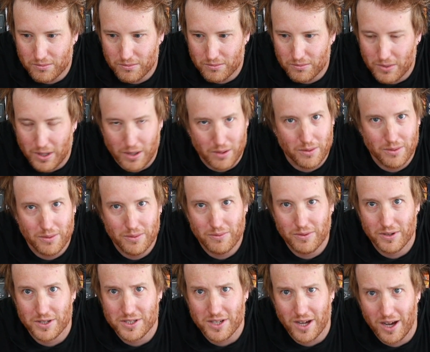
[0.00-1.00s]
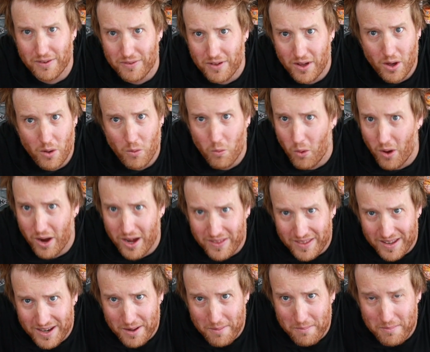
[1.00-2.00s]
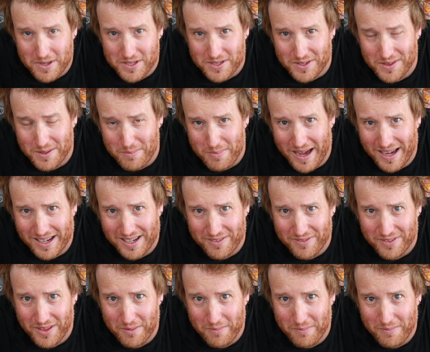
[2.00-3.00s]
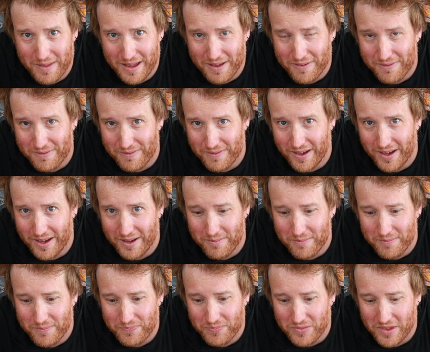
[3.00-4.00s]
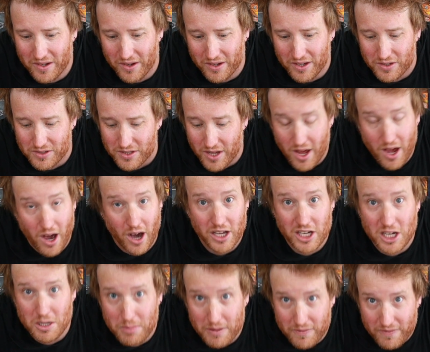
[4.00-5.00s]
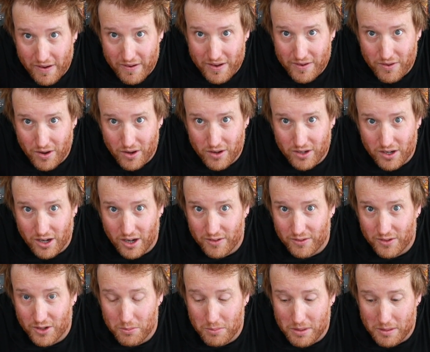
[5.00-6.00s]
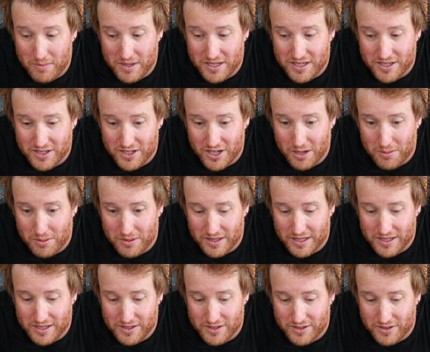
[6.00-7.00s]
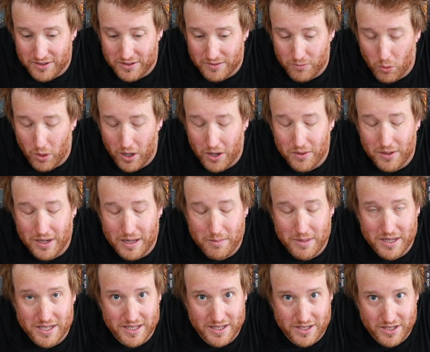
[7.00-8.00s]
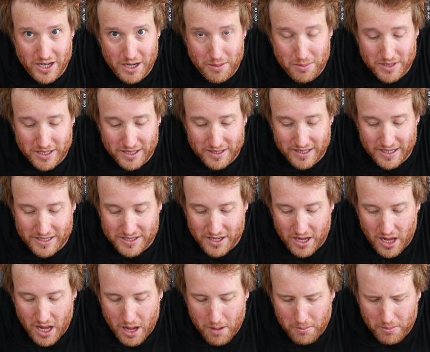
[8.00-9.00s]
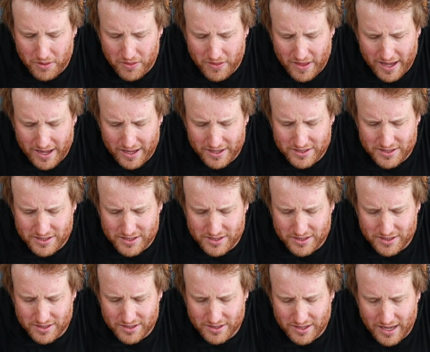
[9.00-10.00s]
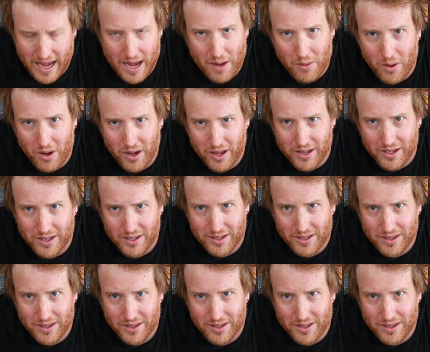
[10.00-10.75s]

well, for a start off, why are the numbers on the back of them if they're not used? I could be very wrong. I could be wildly misinterpreting this, but that's how I